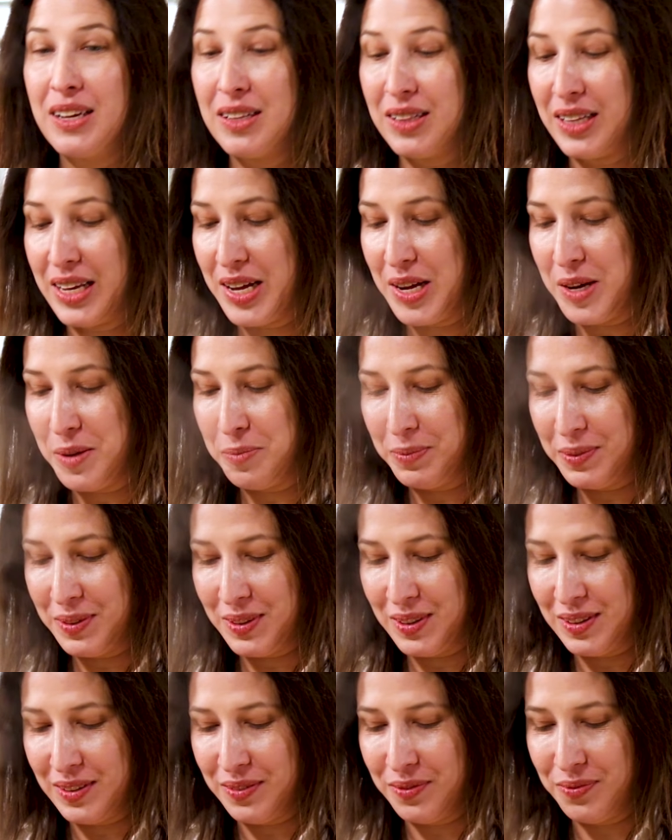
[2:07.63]

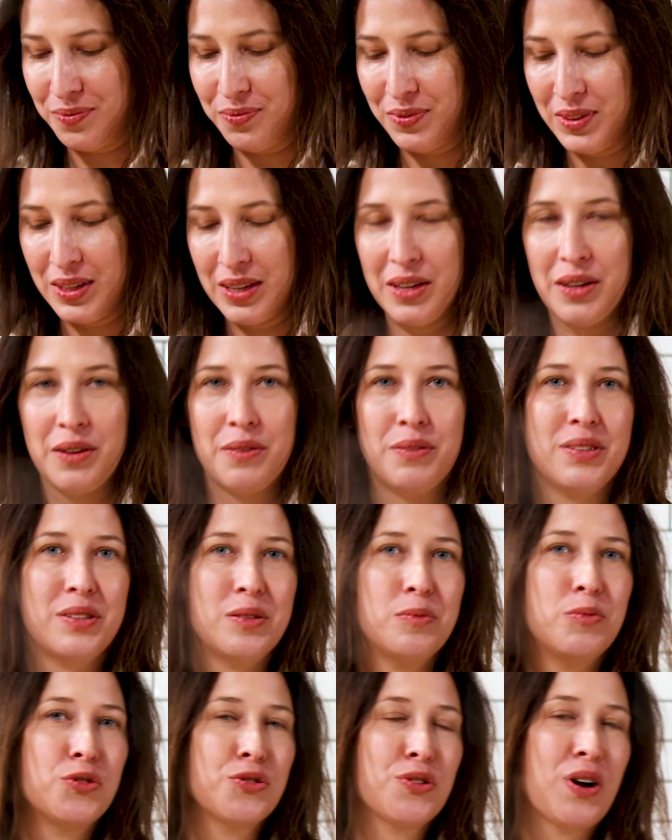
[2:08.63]
clams with
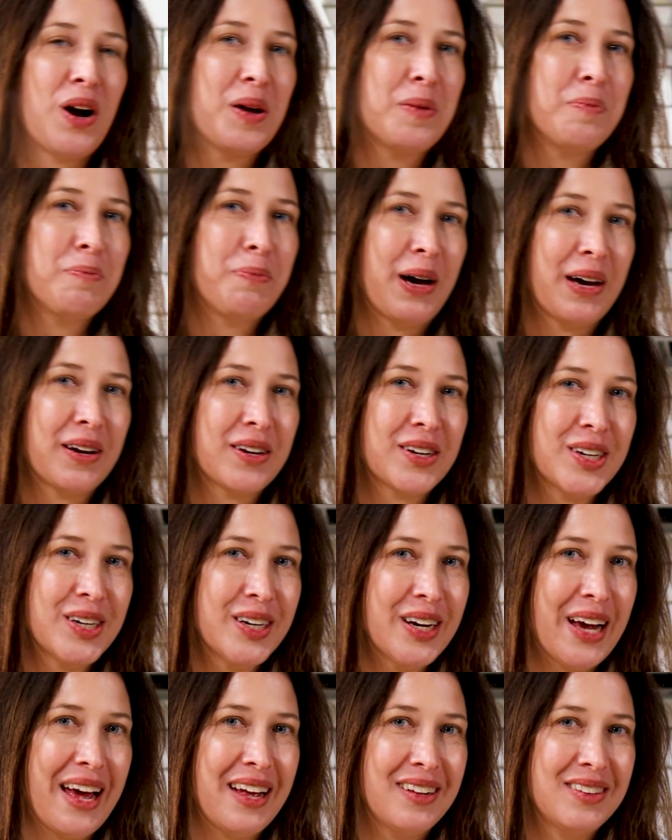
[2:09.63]
some drawn
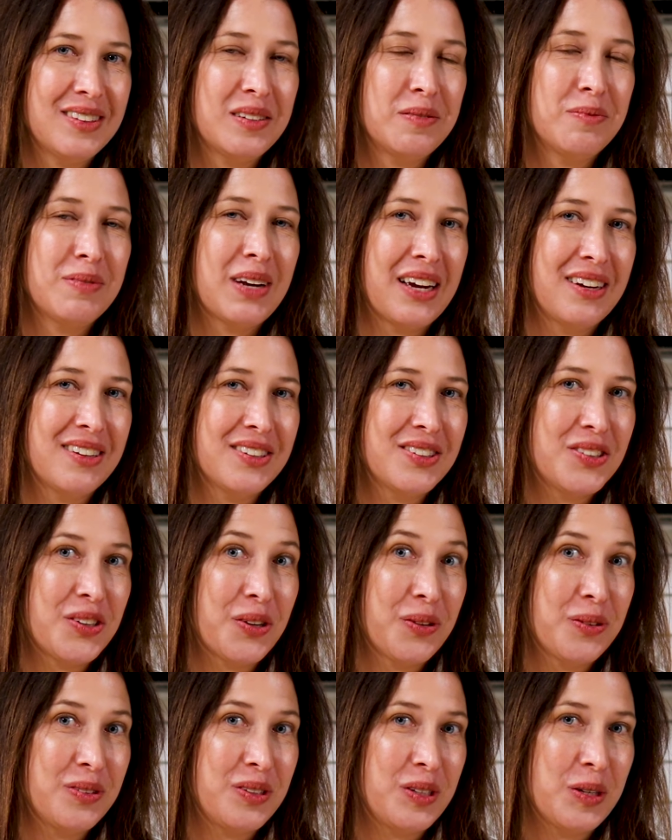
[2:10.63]
butter and some nice
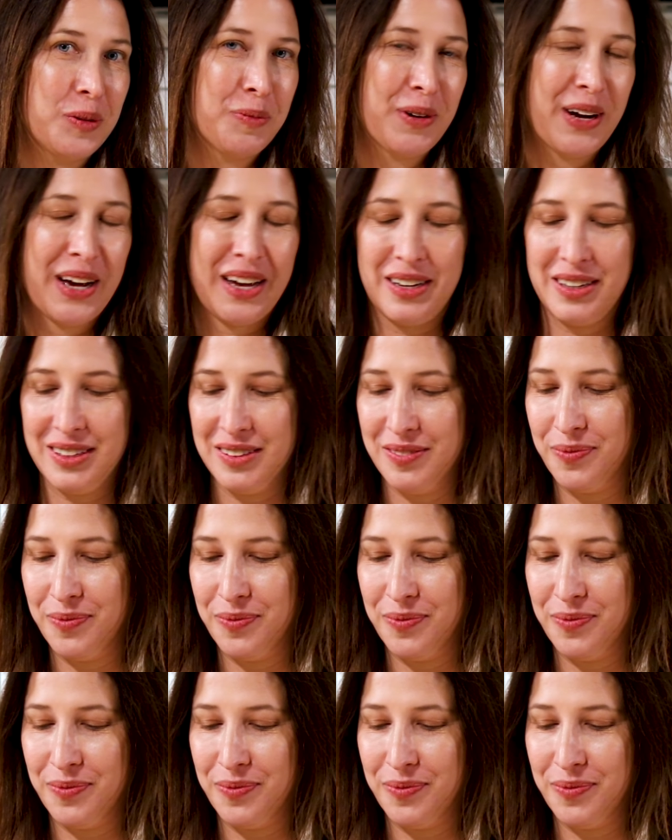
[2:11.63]
toasty bread.